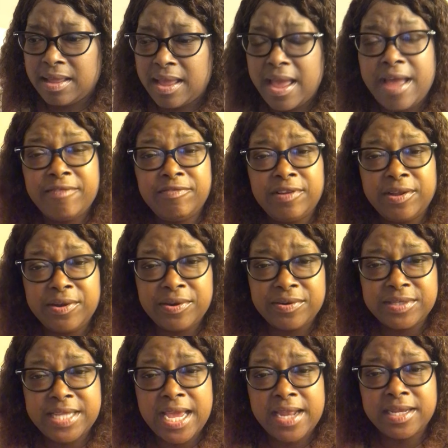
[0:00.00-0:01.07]
have
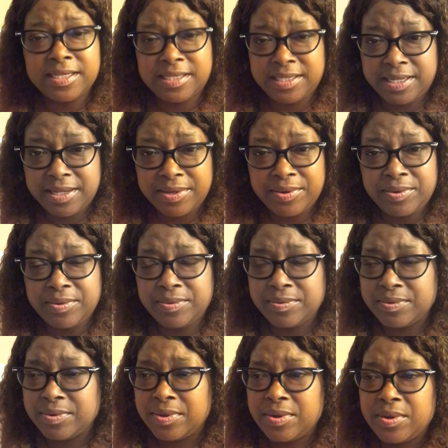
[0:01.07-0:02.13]
learned how to deal
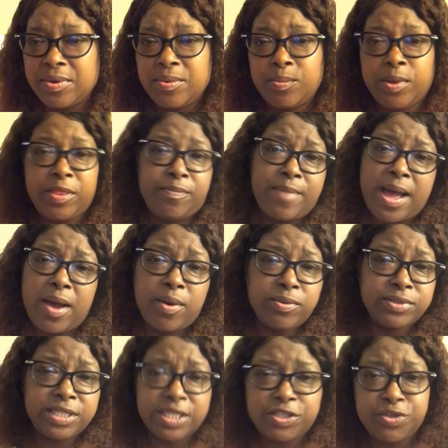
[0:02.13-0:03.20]
with my
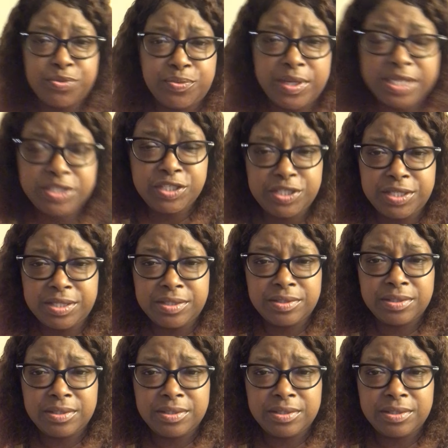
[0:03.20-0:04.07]
own situation.